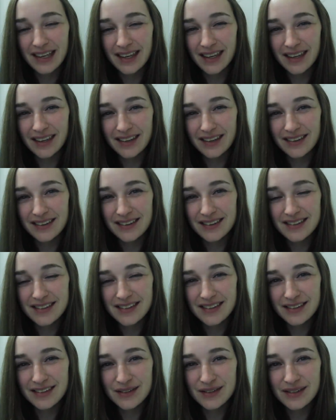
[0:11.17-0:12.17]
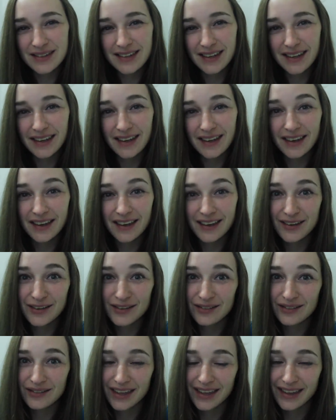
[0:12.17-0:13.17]
and today
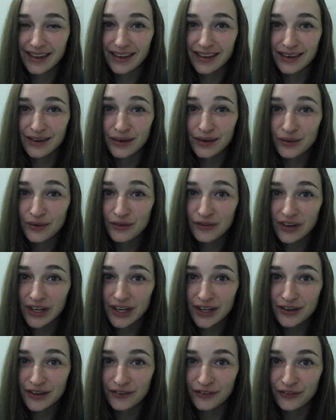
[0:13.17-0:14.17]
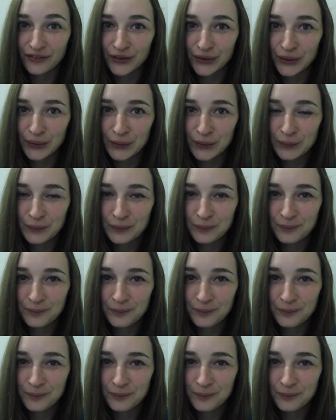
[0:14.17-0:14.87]
I have a new video for you.